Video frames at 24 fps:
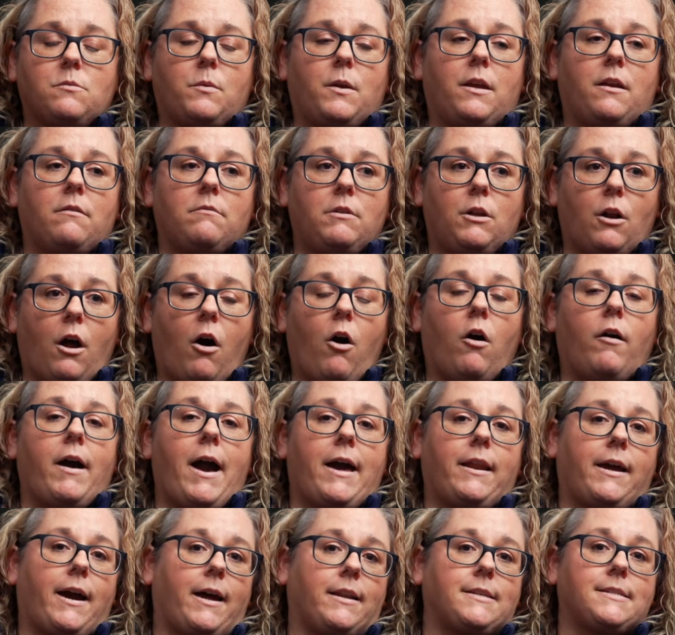we you know all
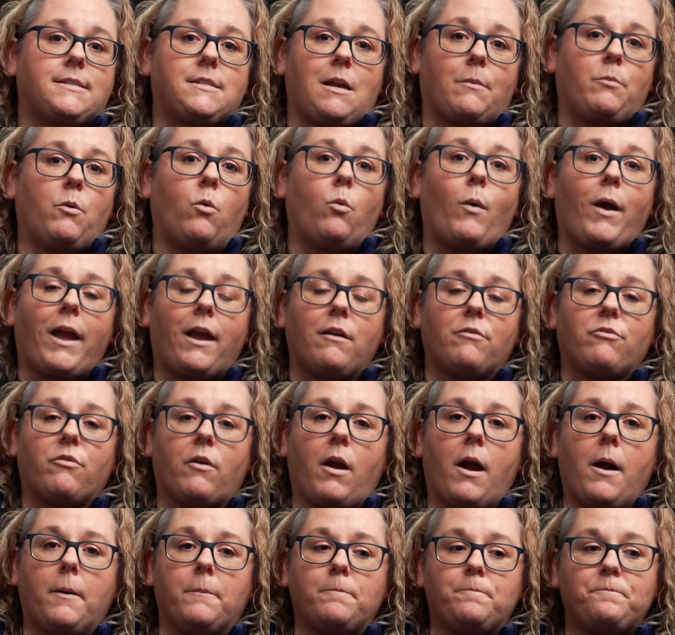had to kind of step away
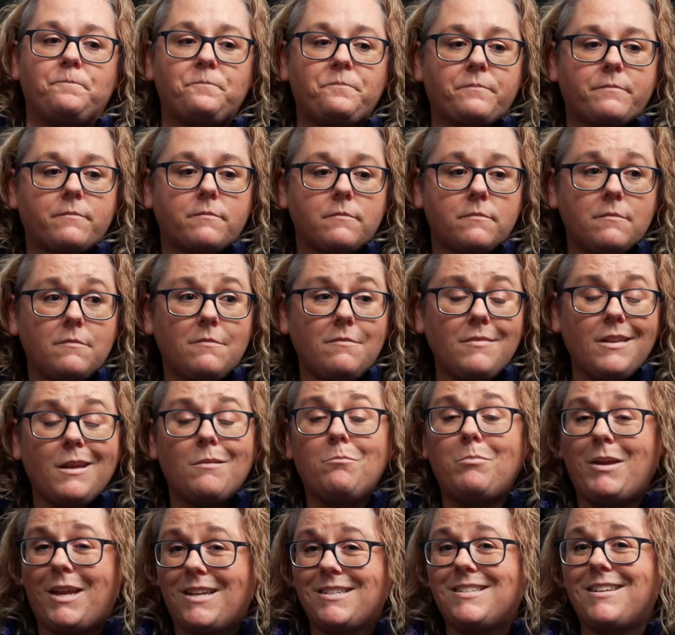from
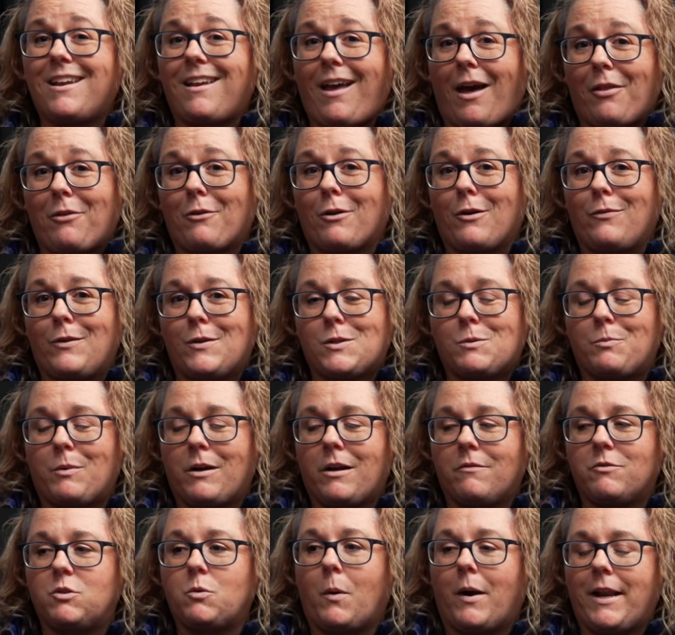being together in the spring
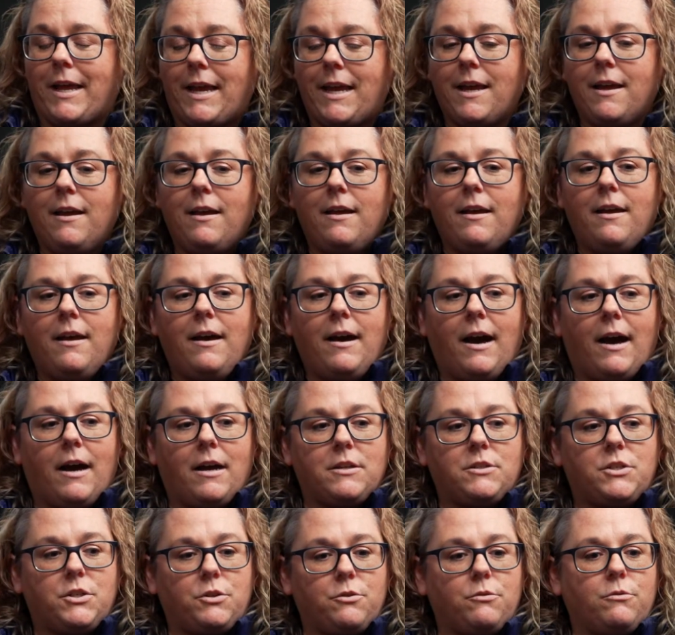of 20 uh,
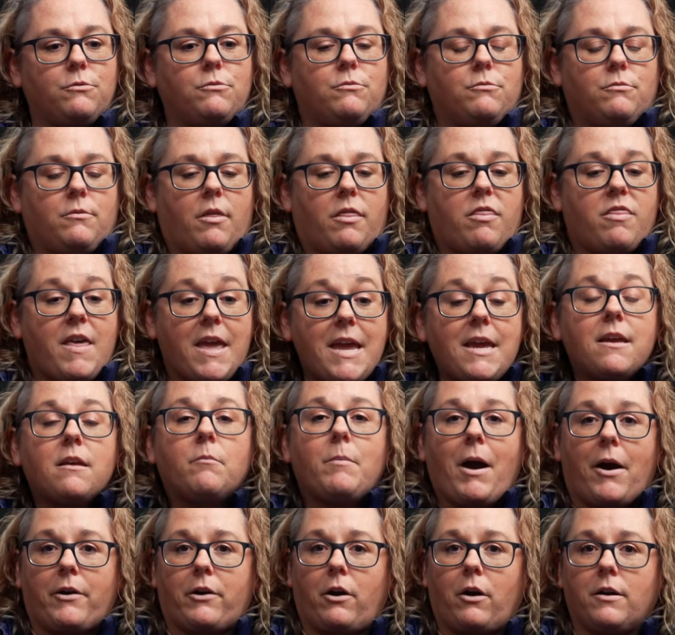to think
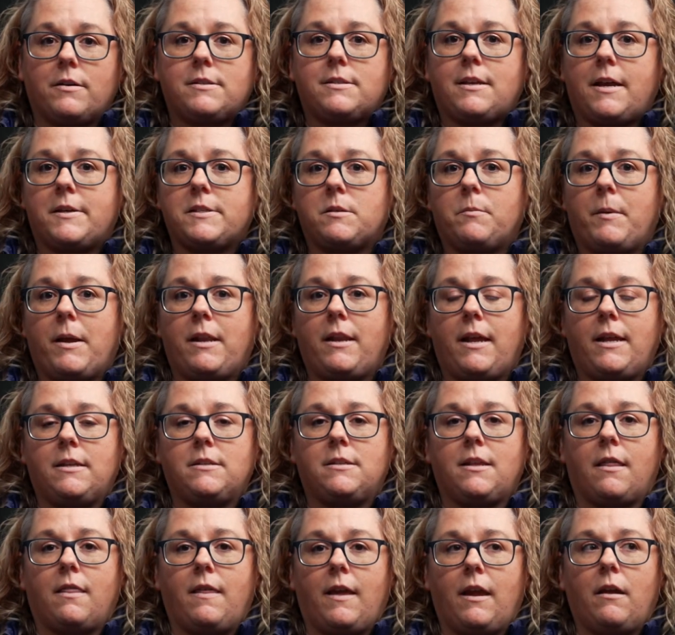about our assessment and
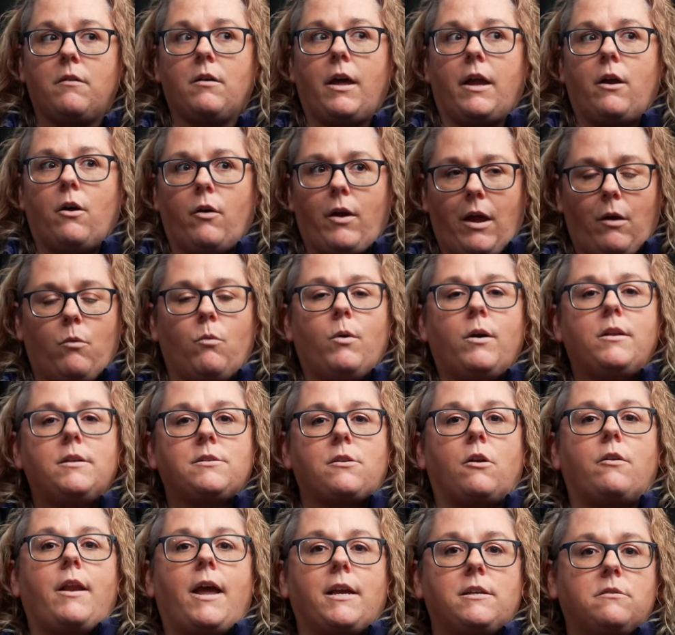to think like, okay, what is
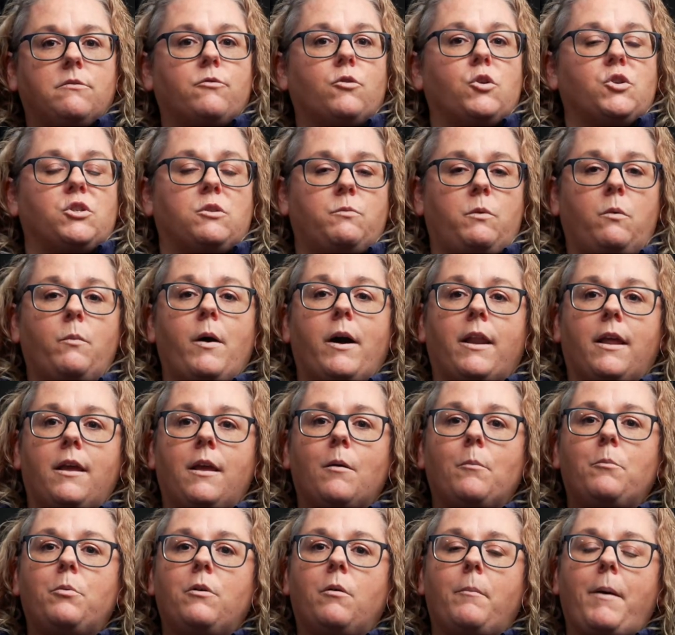our next version we want to
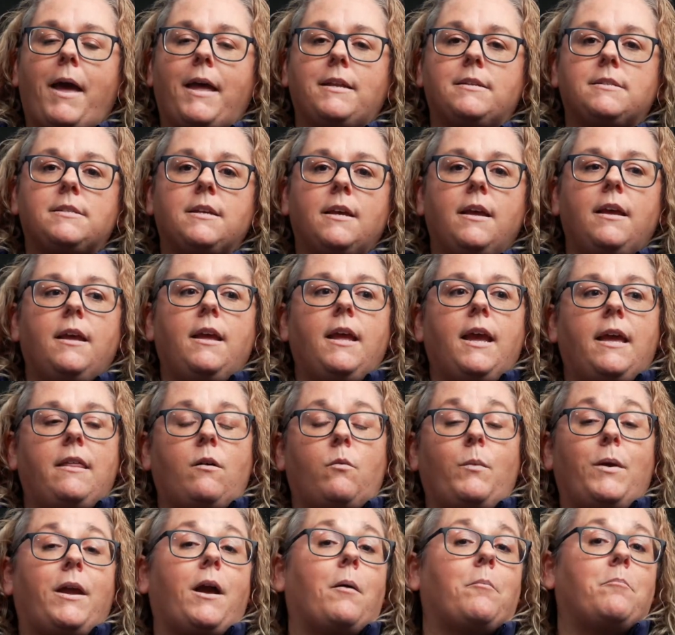implement? And
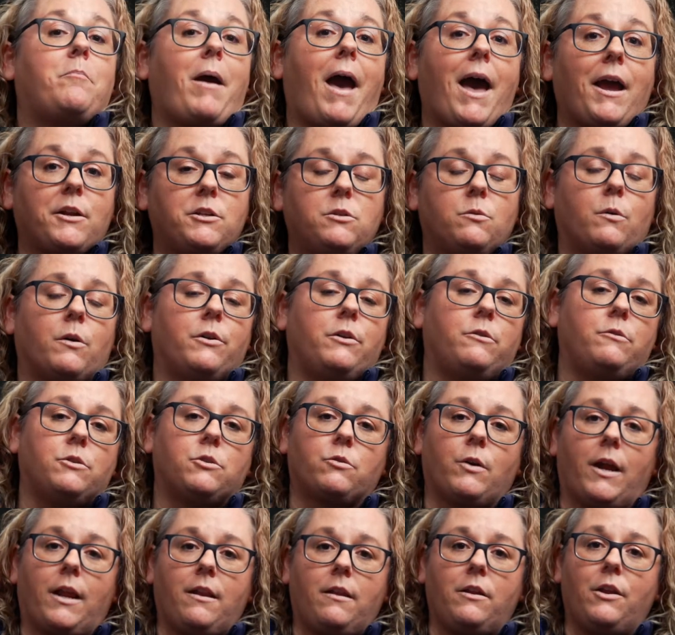then we come back to our new
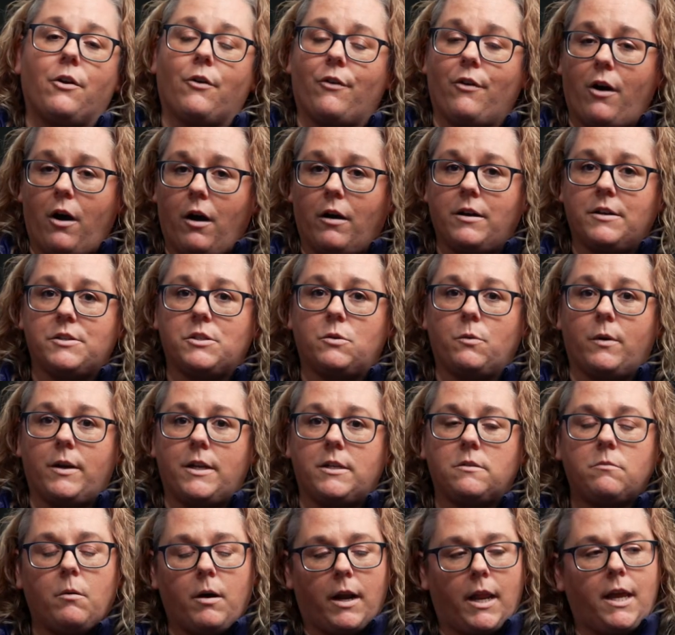training year in August
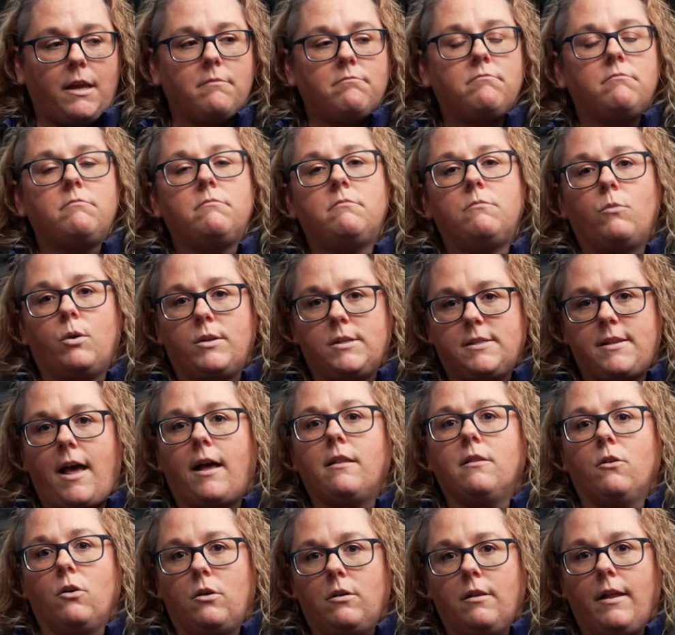2020. What does that
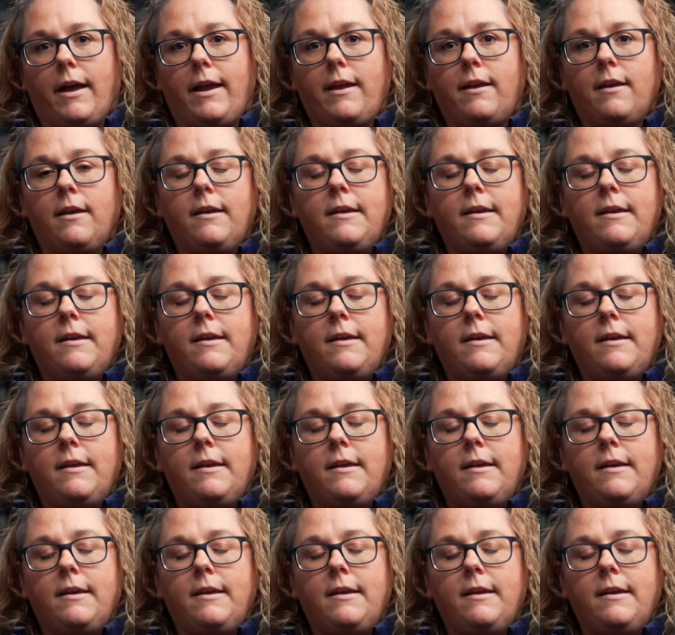look like?